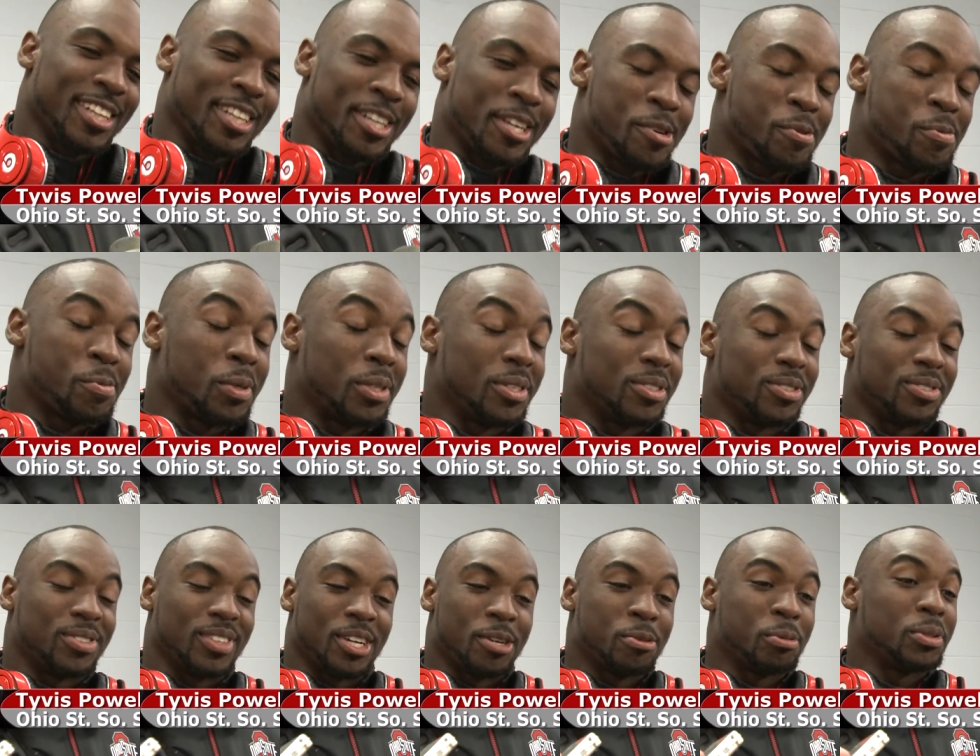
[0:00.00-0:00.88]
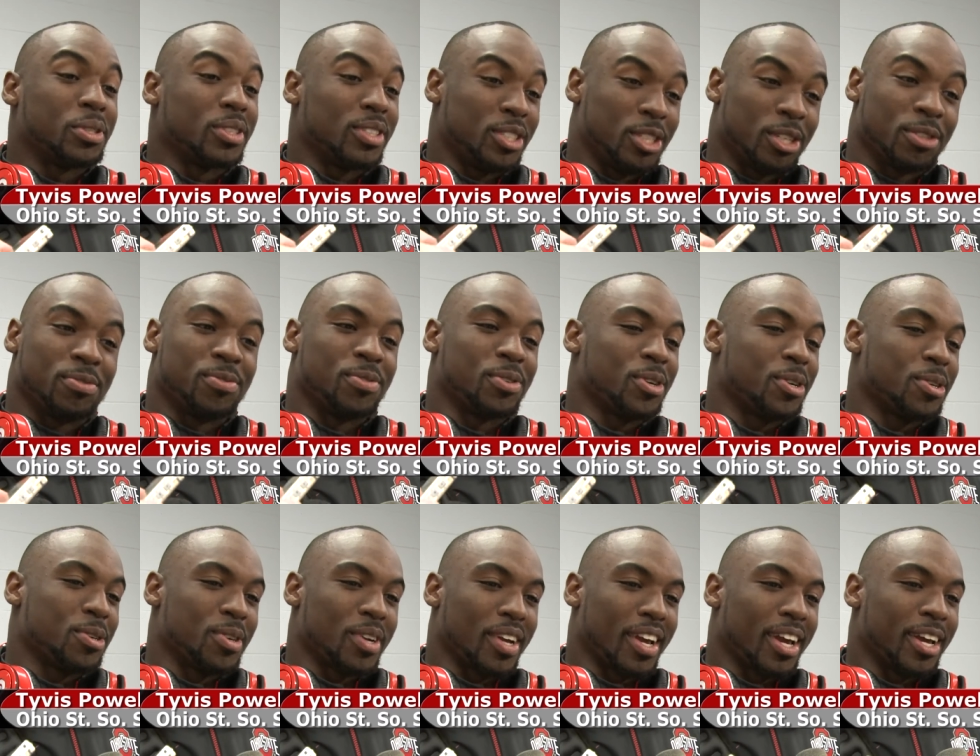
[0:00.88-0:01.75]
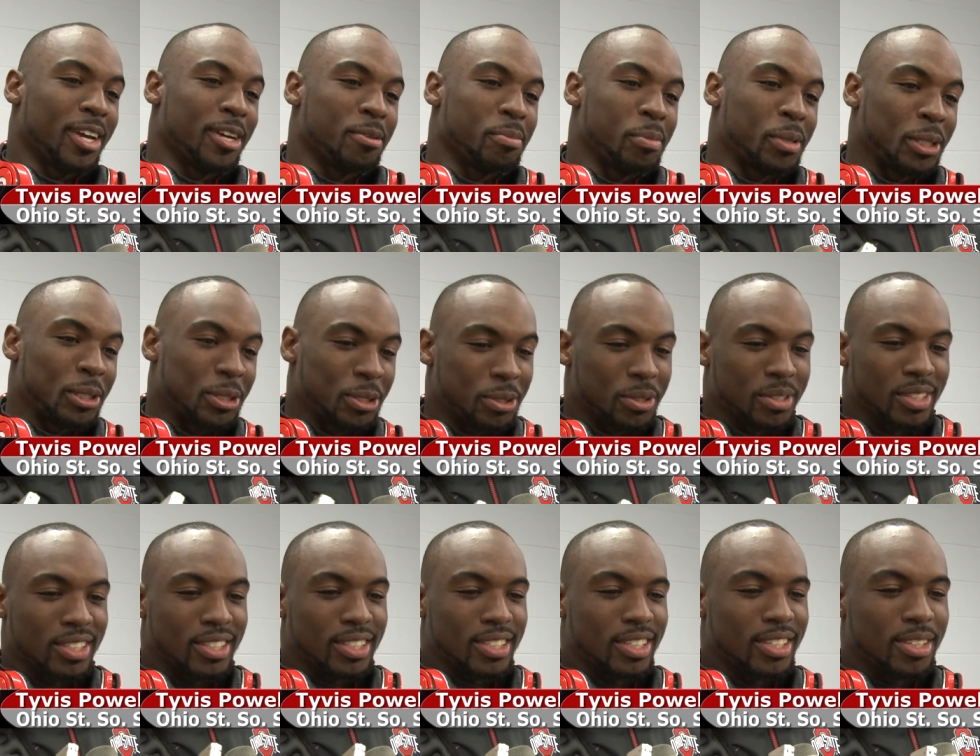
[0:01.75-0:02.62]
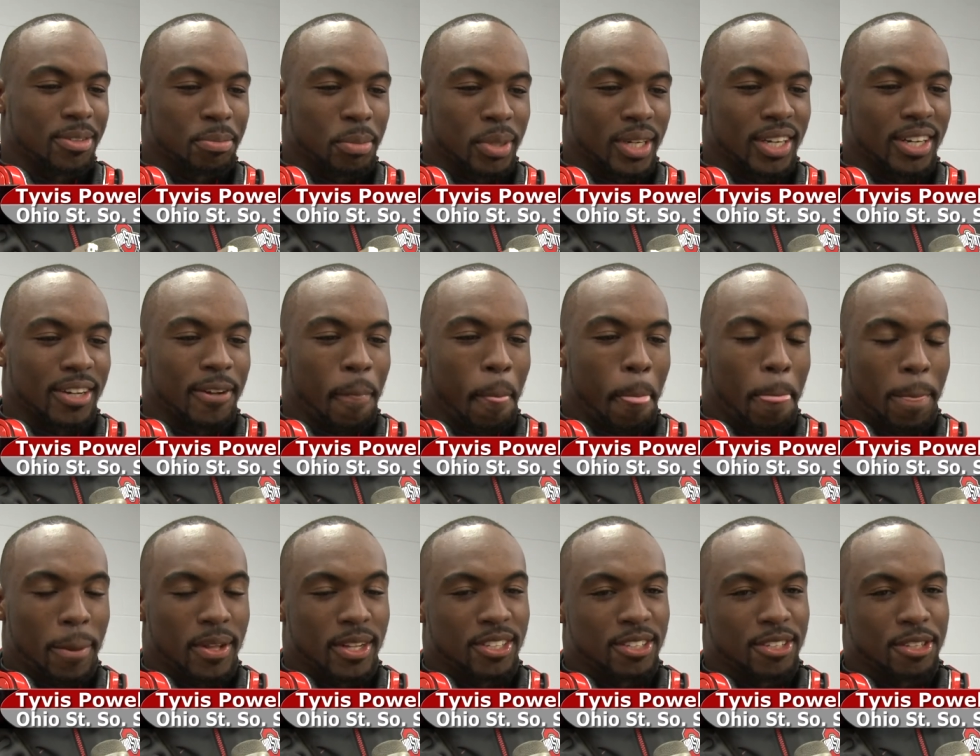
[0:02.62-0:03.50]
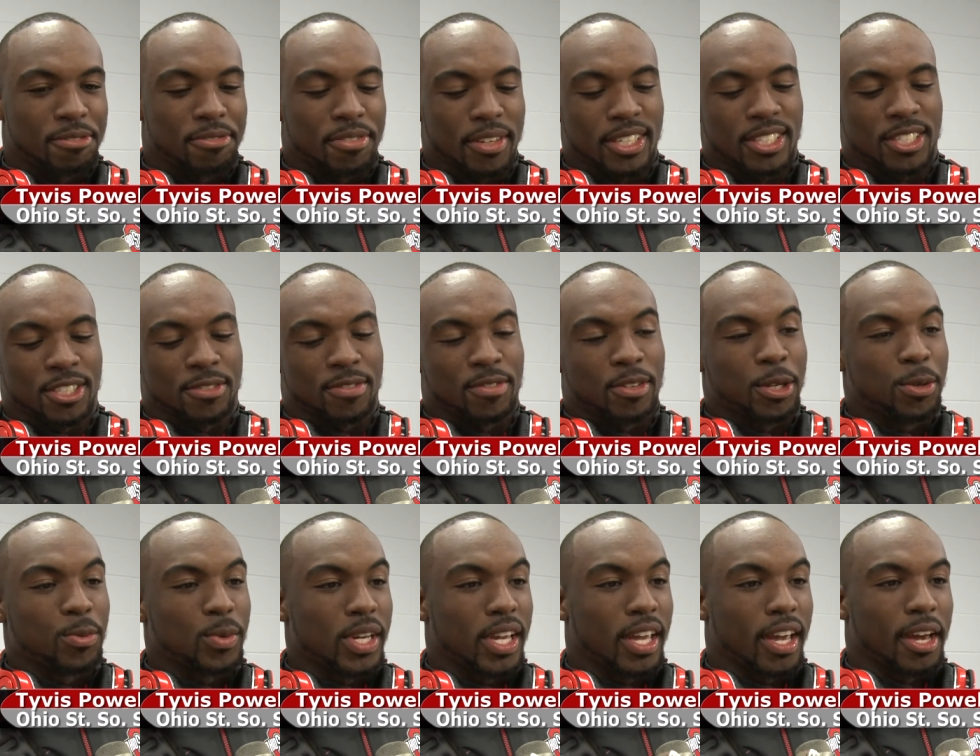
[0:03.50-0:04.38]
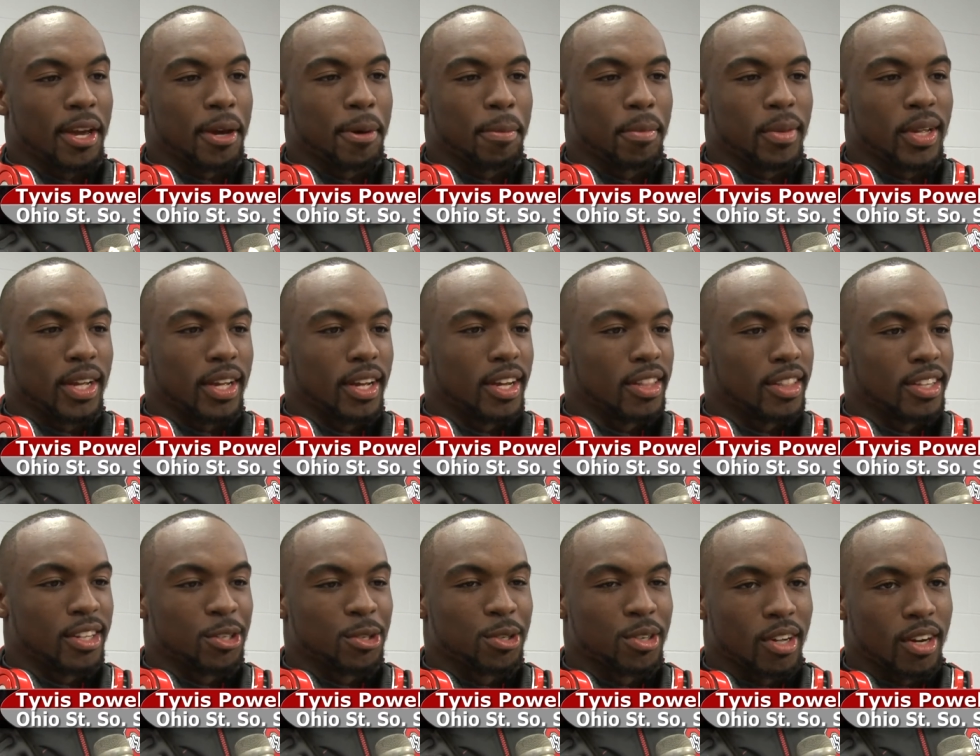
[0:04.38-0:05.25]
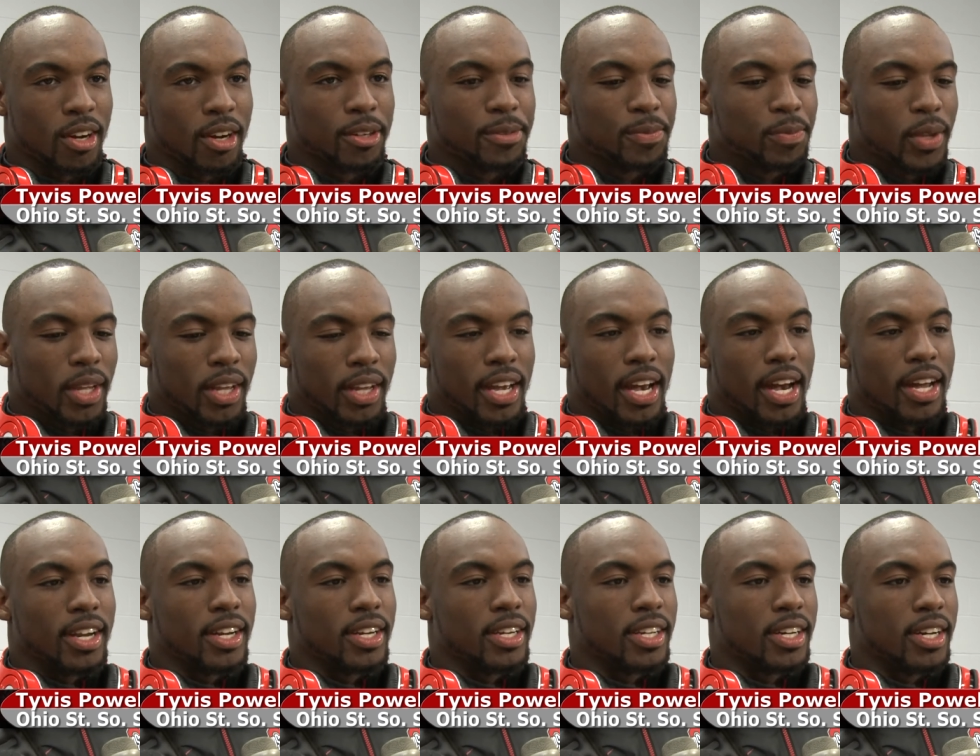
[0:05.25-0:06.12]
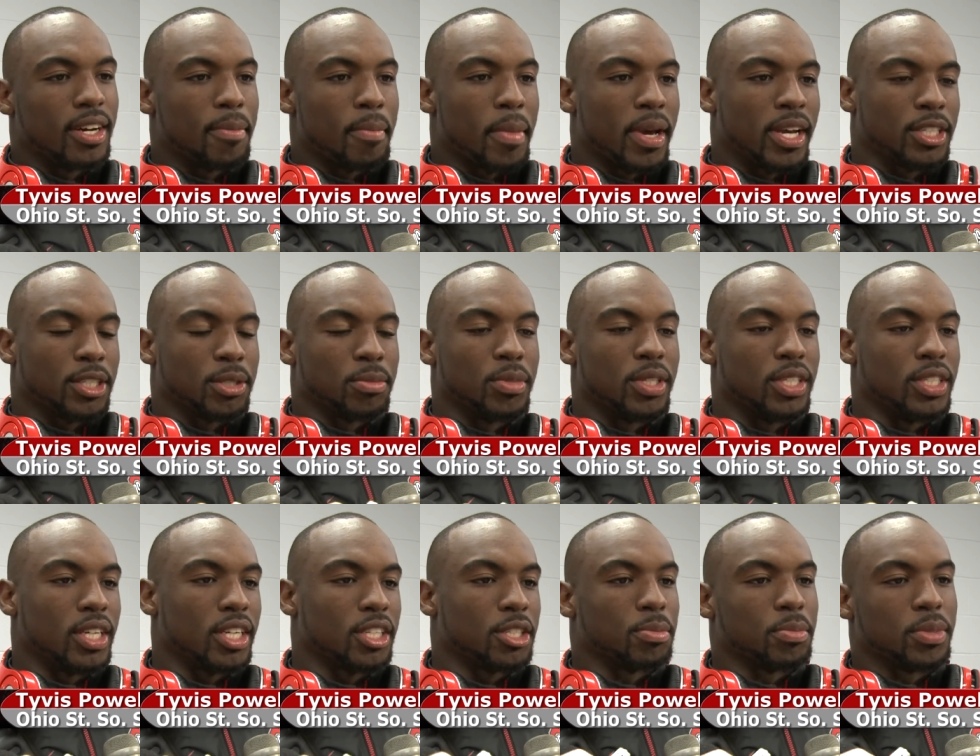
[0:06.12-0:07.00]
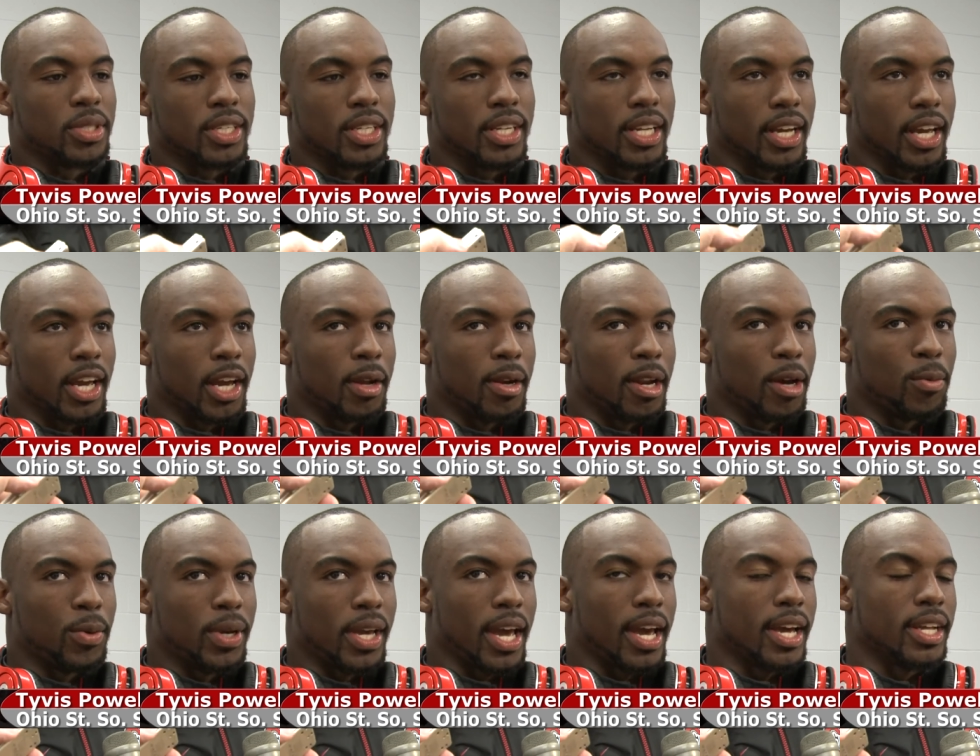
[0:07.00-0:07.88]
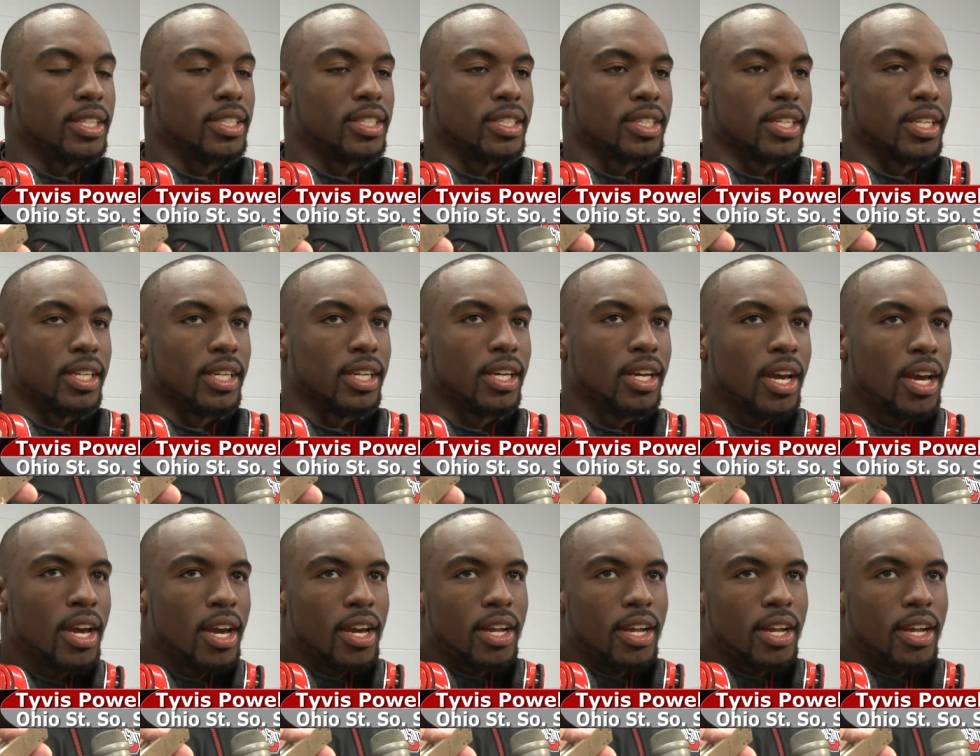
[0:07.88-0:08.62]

it was it was a difficult game as you can see, but defensively we came together. You know, got it done, made some adjustments in the game that we hadn't seen.